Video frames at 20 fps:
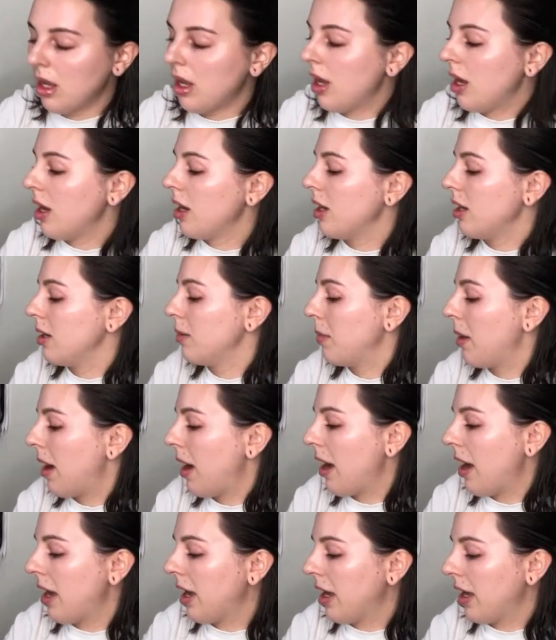
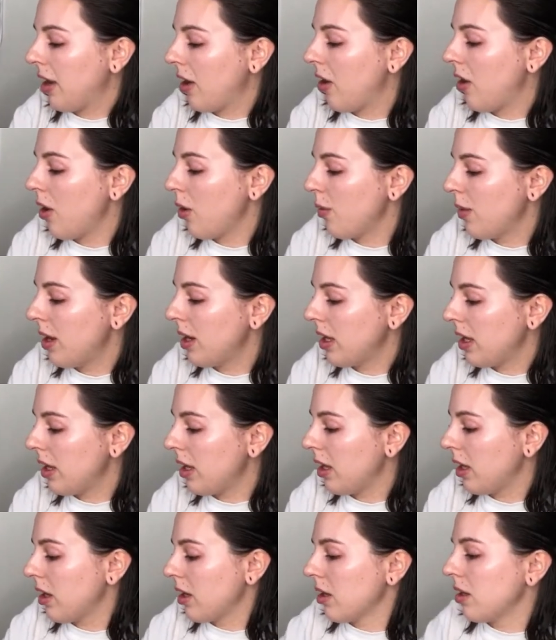I
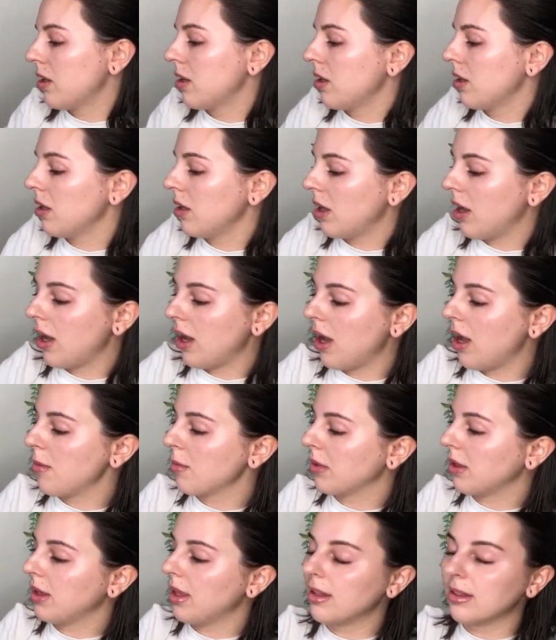already
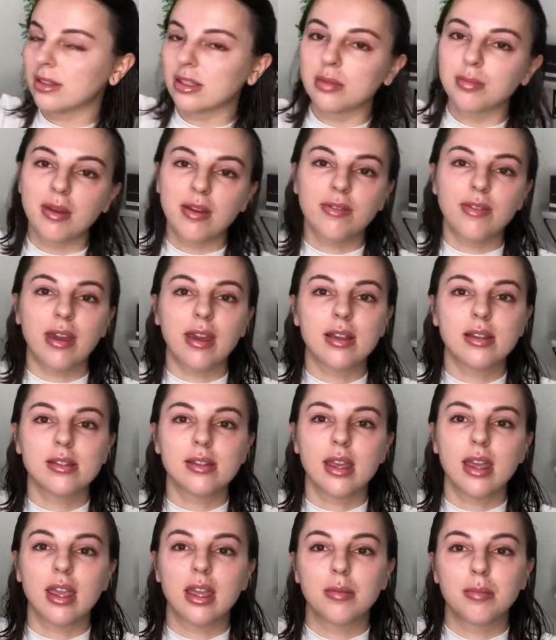cleansed my face
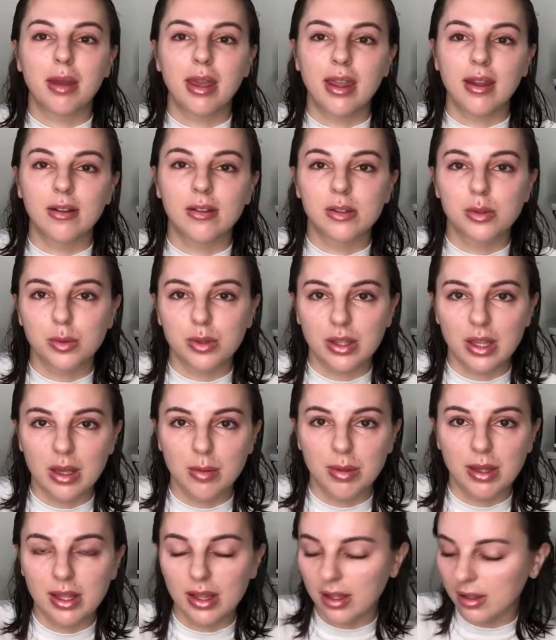and my hands with
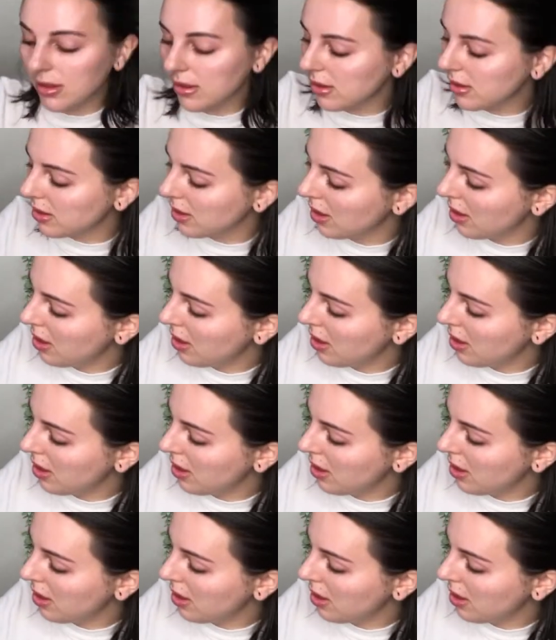Hibi Cleanse.